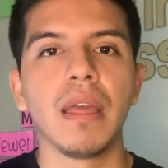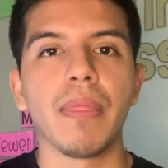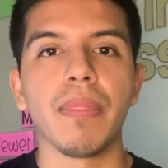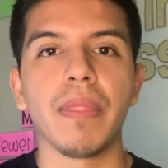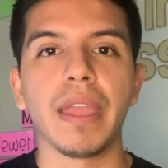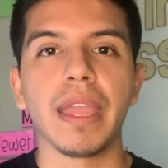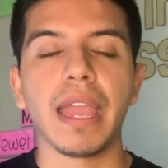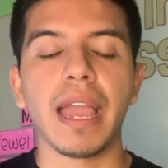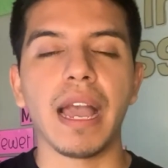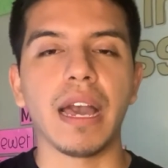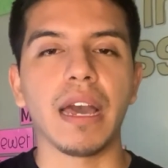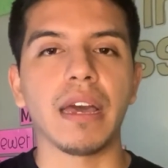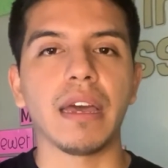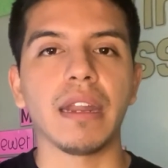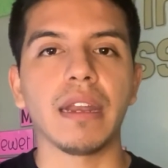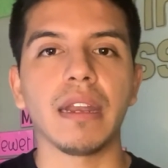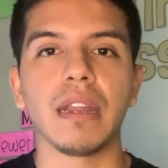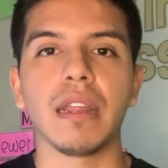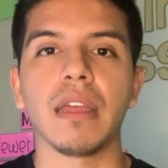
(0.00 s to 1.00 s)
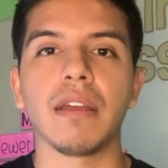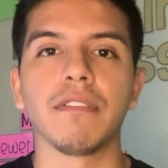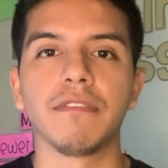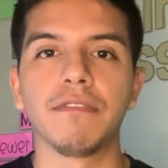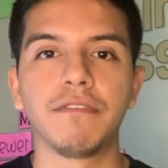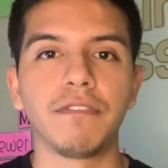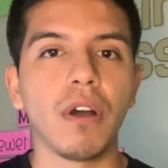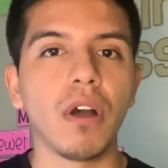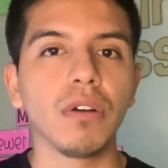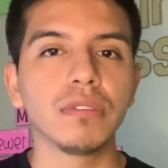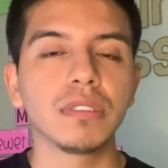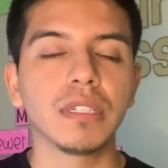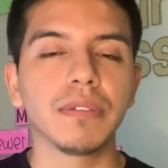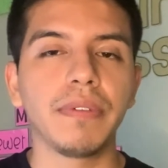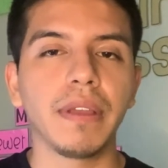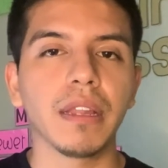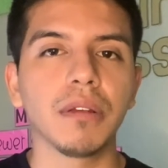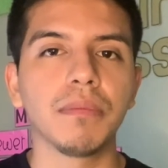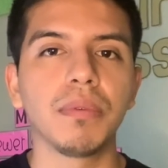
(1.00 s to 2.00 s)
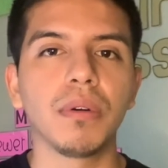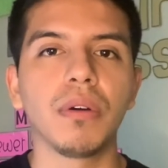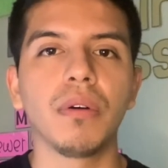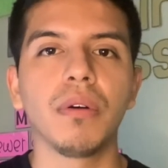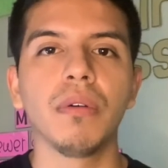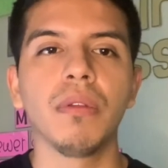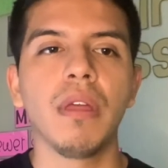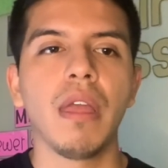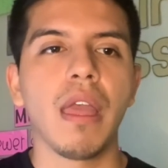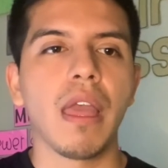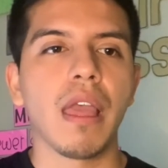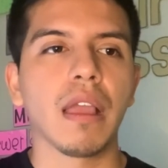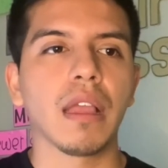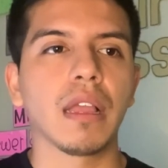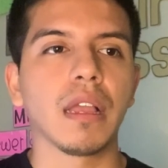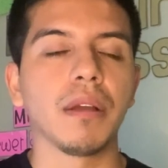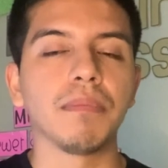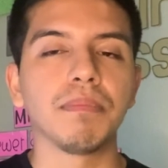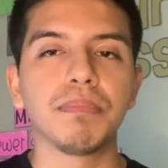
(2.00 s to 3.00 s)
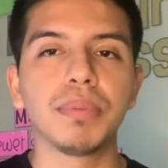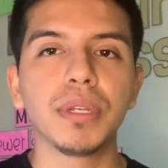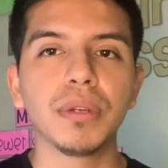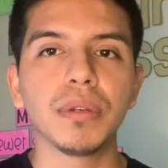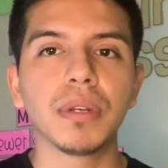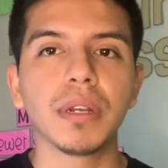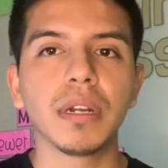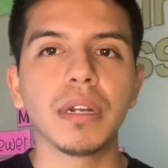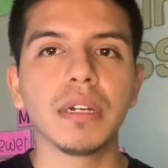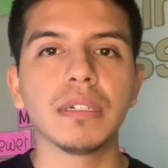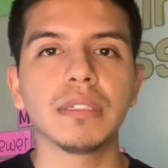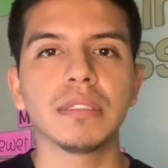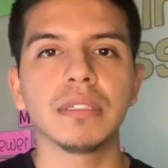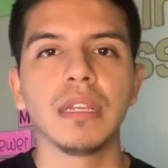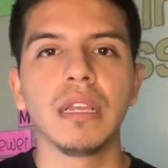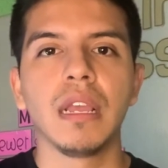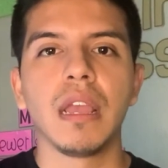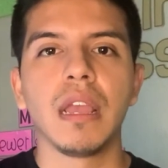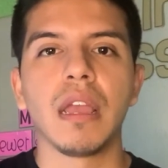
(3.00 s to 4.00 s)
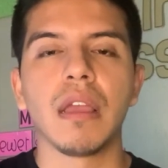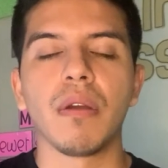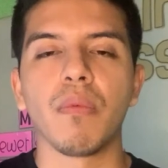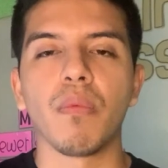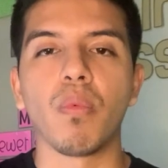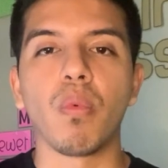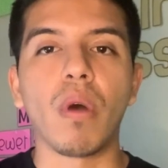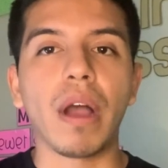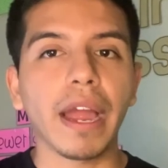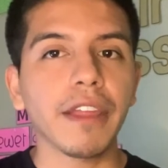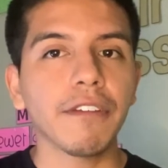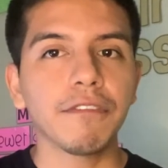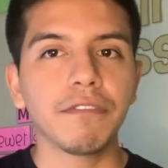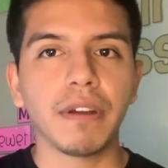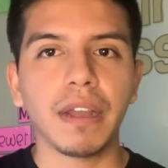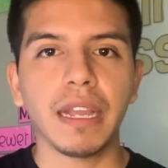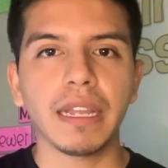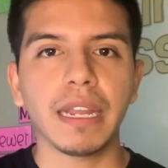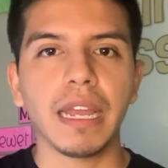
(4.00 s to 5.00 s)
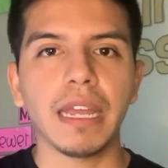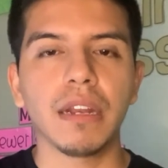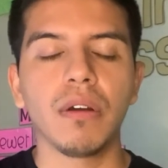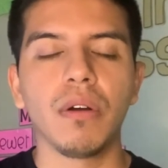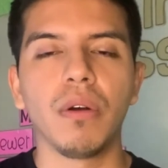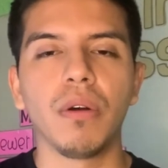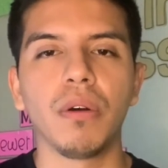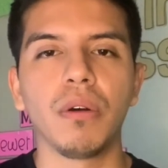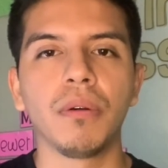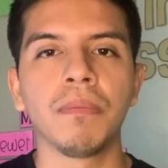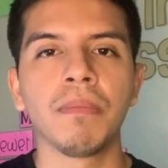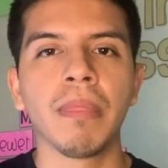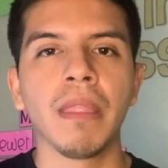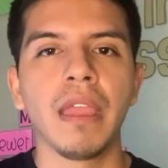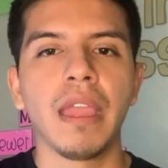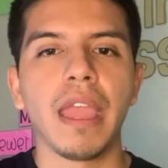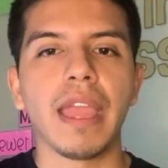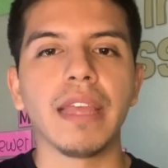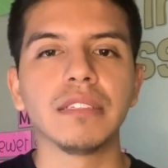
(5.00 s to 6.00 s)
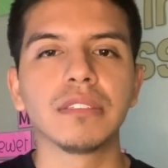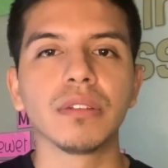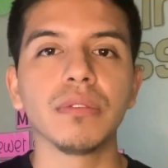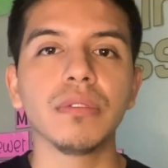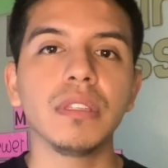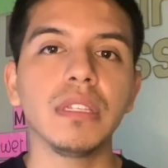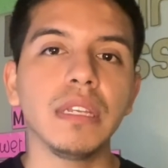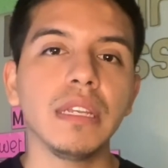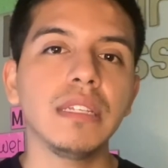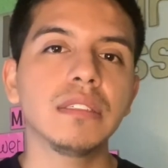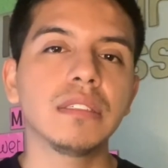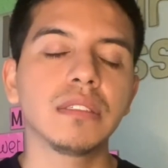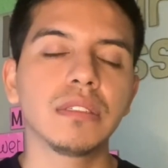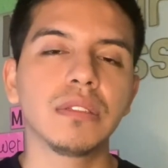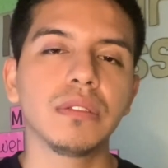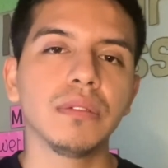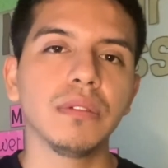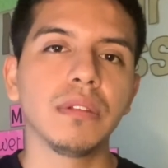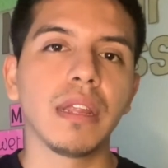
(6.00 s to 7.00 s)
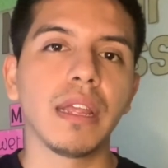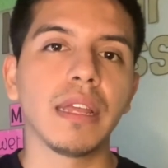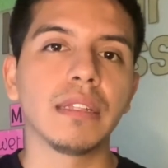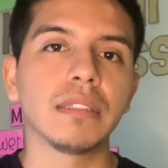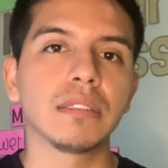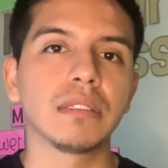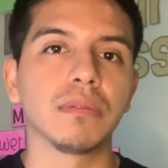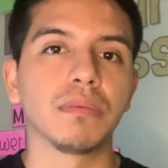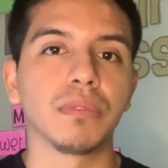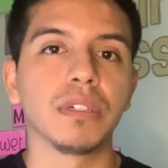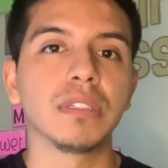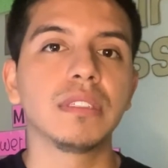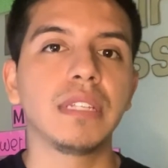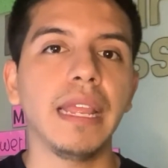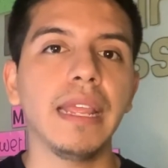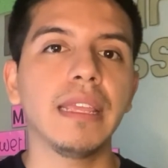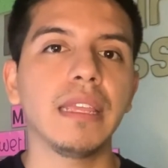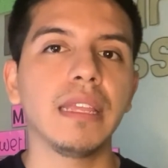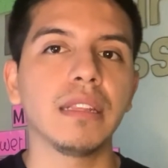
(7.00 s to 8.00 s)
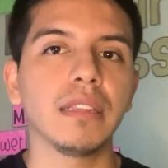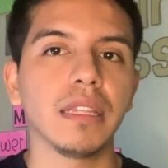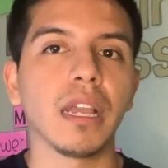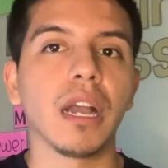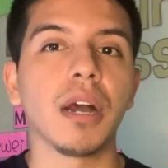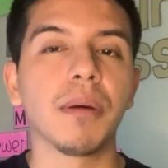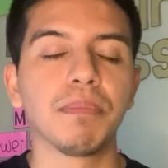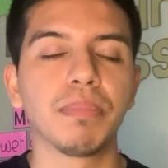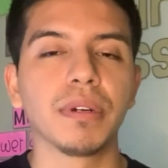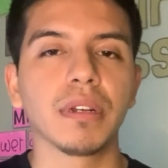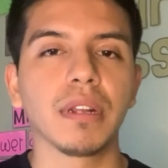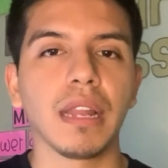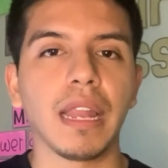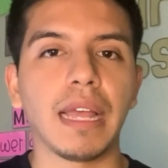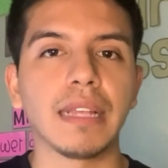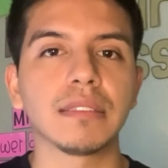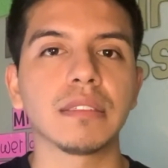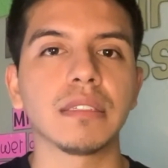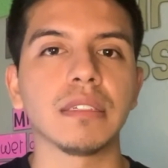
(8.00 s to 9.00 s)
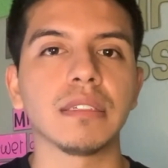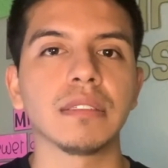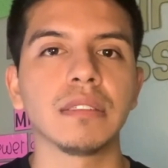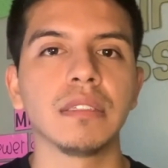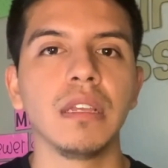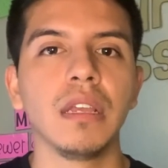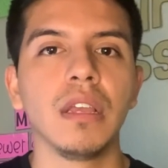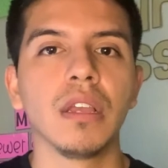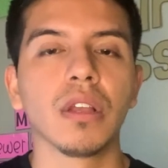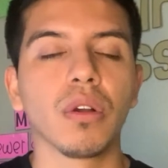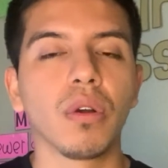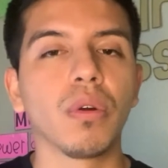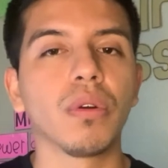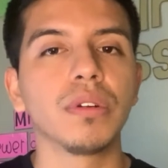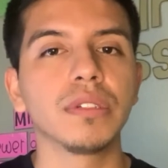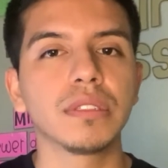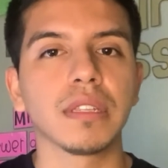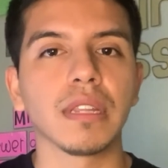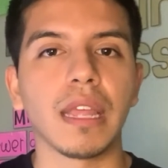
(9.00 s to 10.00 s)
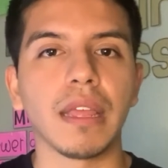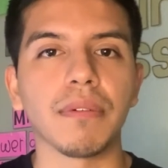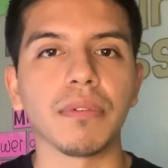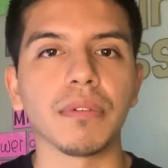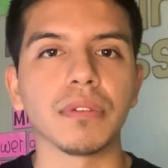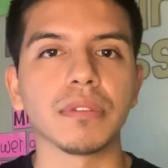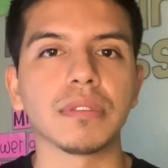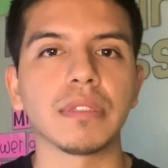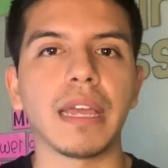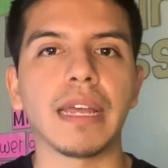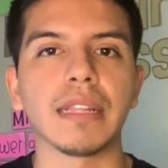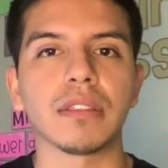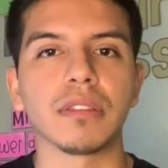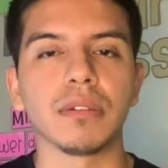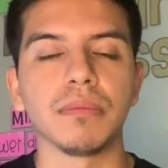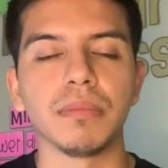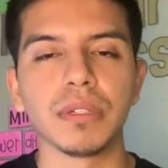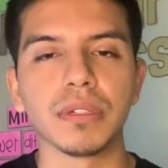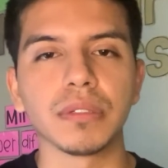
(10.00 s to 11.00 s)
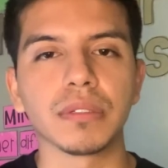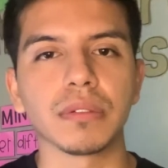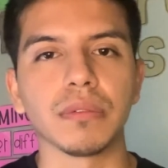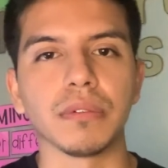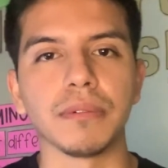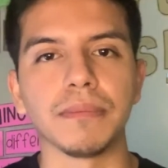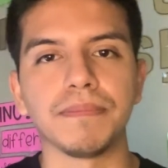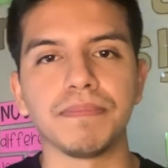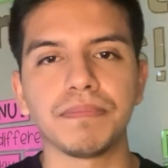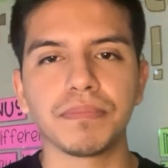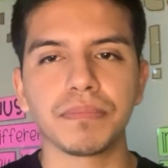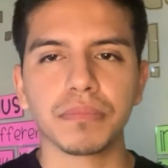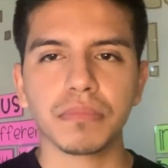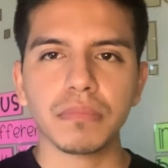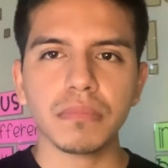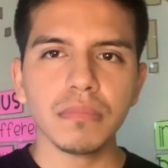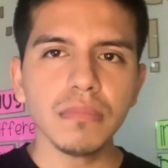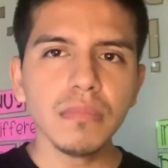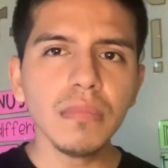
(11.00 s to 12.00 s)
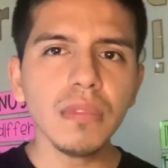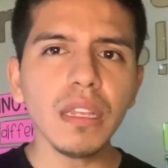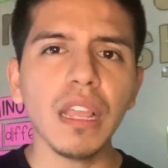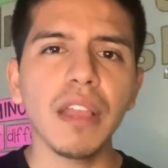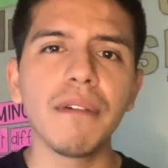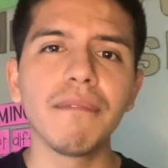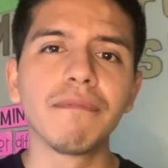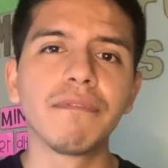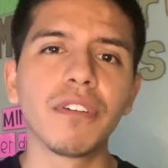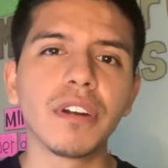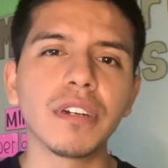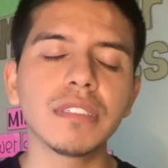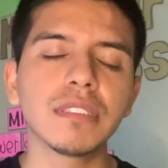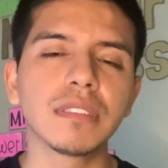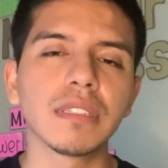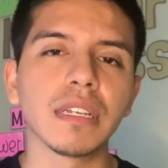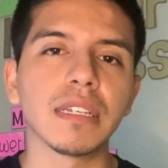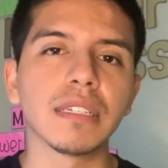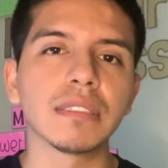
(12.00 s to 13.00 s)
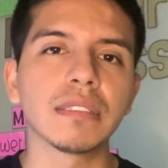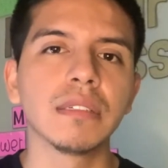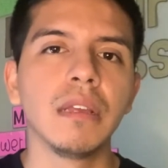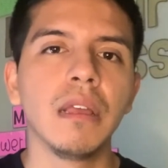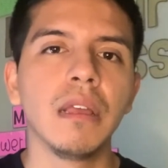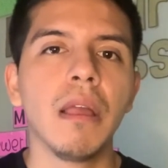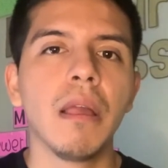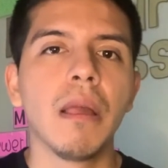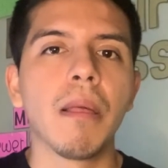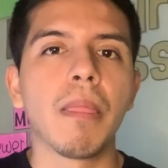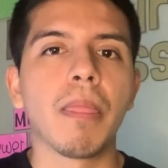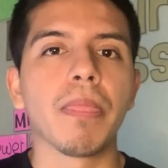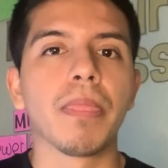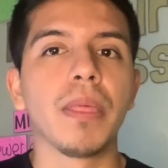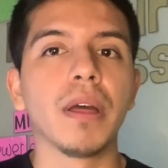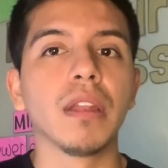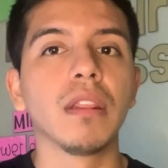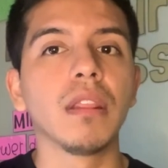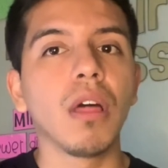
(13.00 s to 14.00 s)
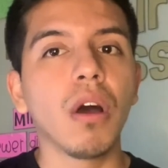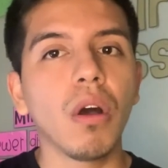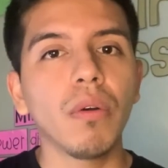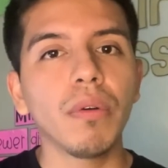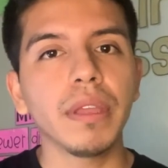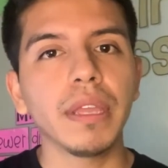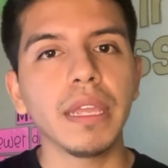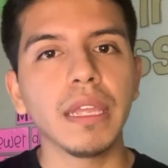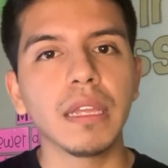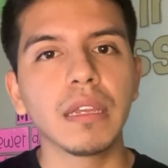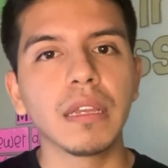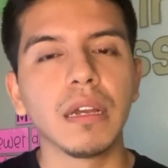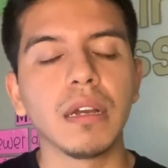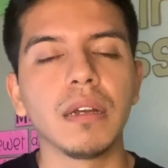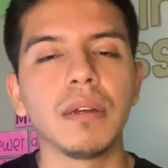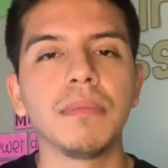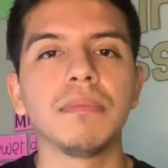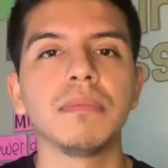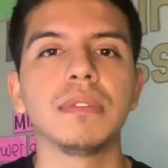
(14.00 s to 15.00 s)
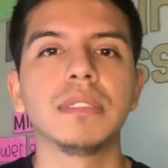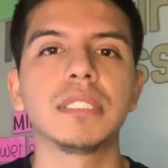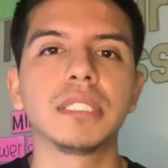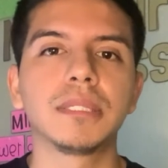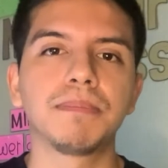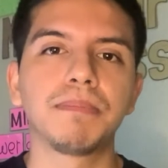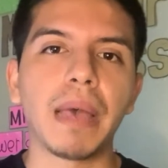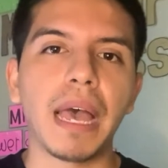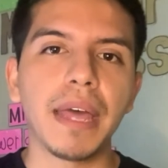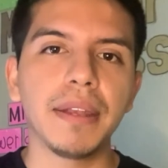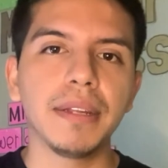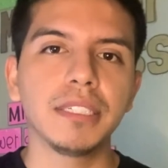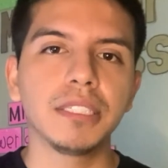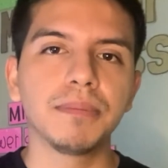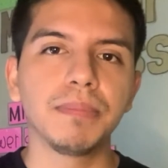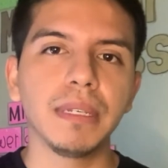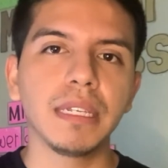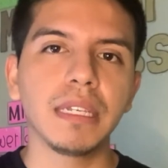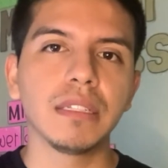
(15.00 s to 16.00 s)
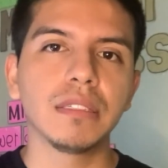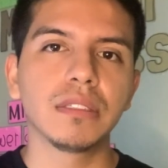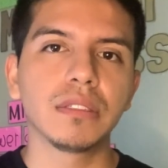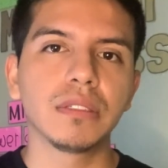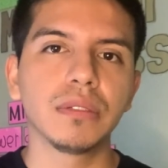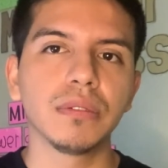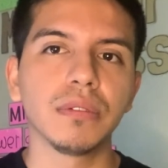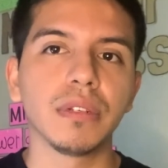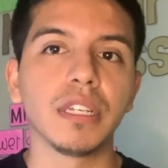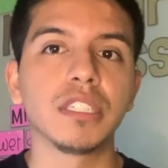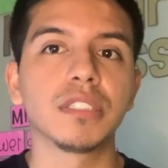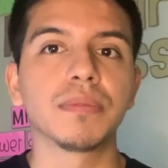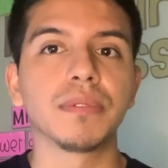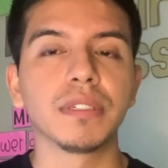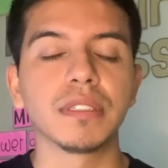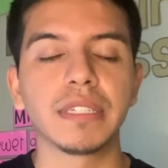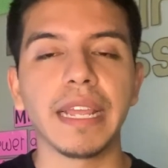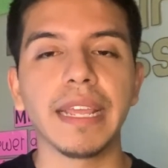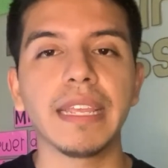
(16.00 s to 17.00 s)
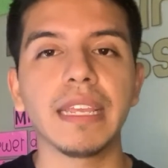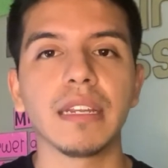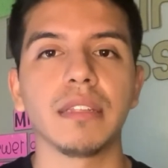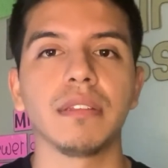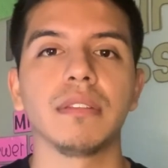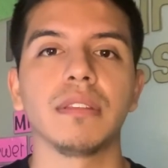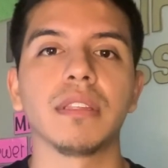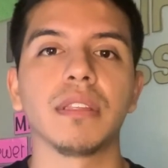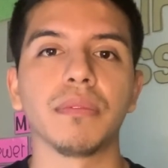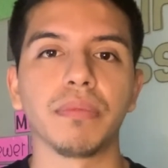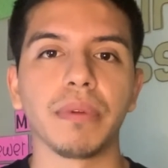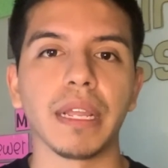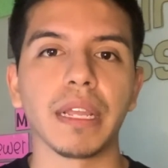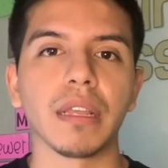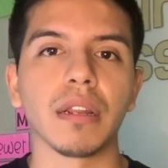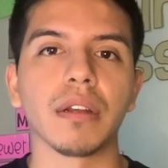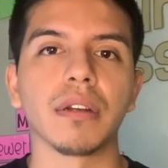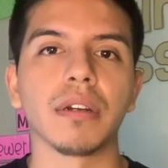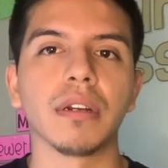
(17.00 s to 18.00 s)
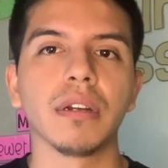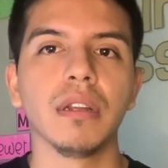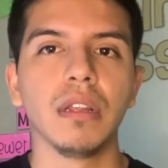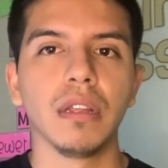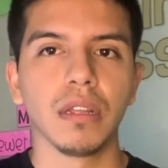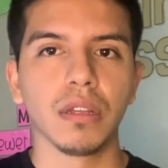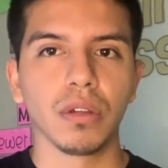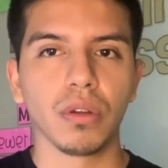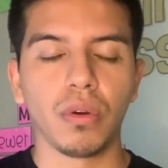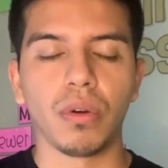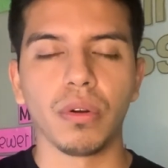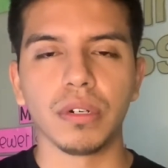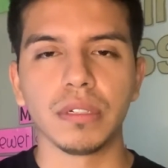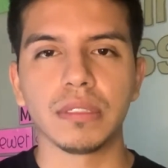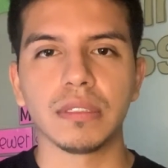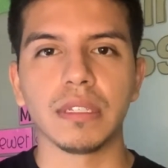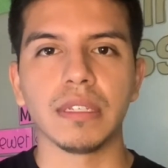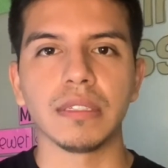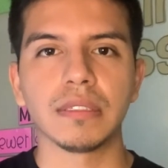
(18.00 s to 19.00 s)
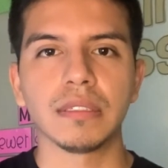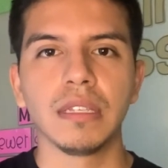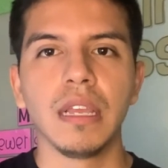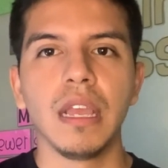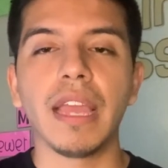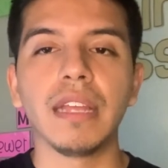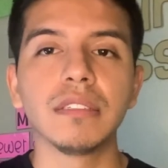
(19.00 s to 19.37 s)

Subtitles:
They had phones available, computers, Wi-Fi at home, and so these students were taking the upper classes course levels at the middle school versus the low income Spanish speaking students were taking the regular courses.